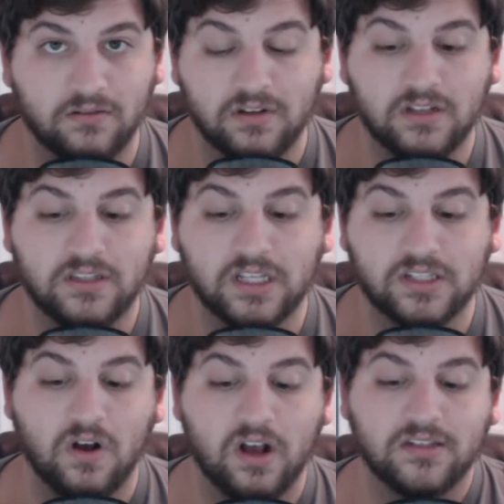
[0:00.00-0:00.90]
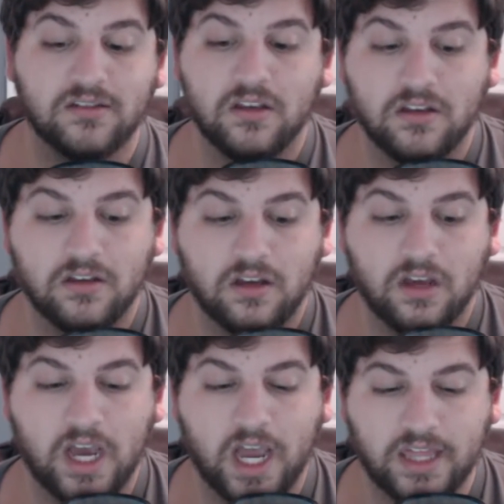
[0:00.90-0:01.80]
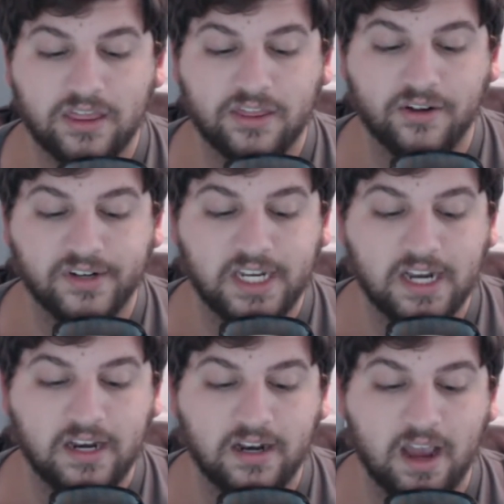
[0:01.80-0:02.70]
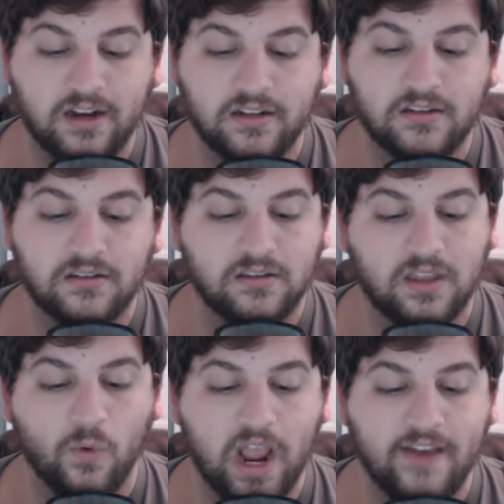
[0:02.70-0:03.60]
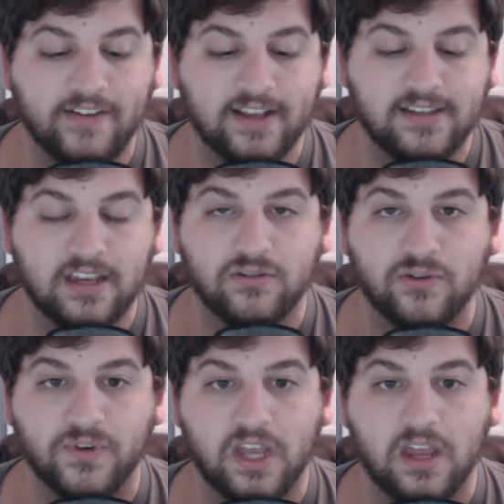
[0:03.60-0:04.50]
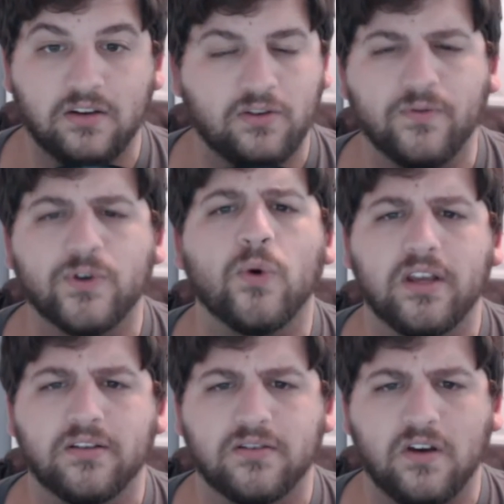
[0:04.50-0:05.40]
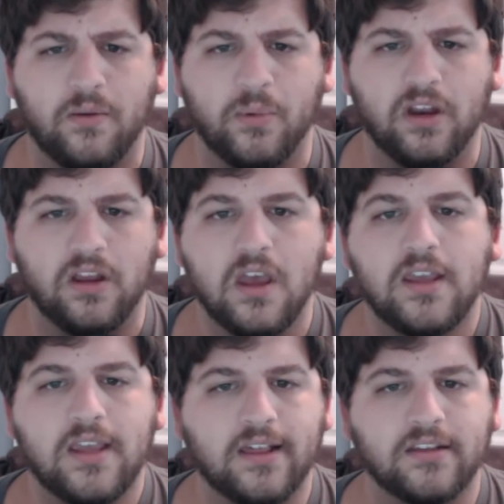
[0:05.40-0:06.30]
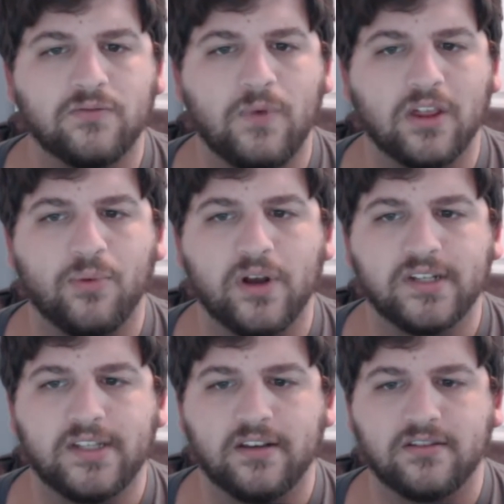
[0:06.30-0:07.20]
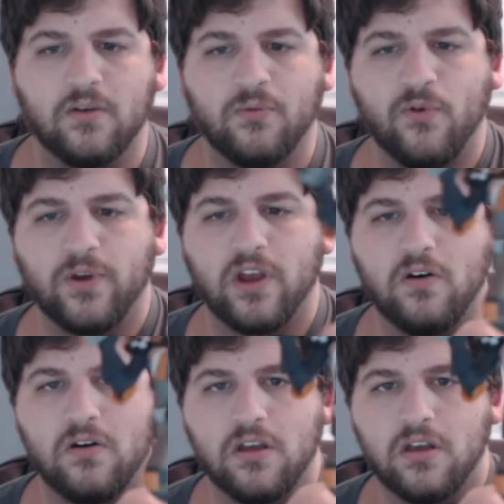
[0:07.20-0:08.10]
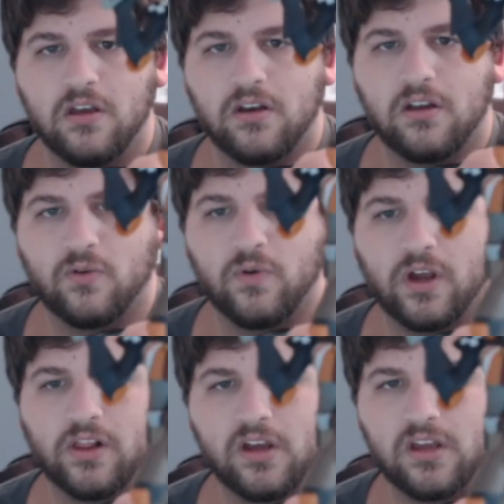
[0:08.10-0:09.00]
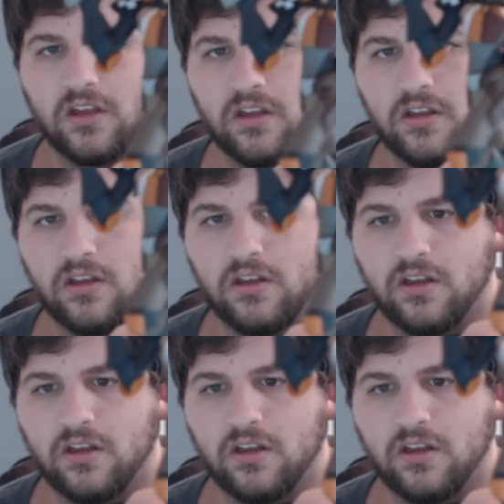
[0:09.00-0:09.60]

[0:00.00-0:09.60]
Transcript: you know, this costs uh, I think thirteen ninety nine. They were having a sale two for ten, two for twenty. Sorry, but yeah, this is regular price now. So before we go, another quick look.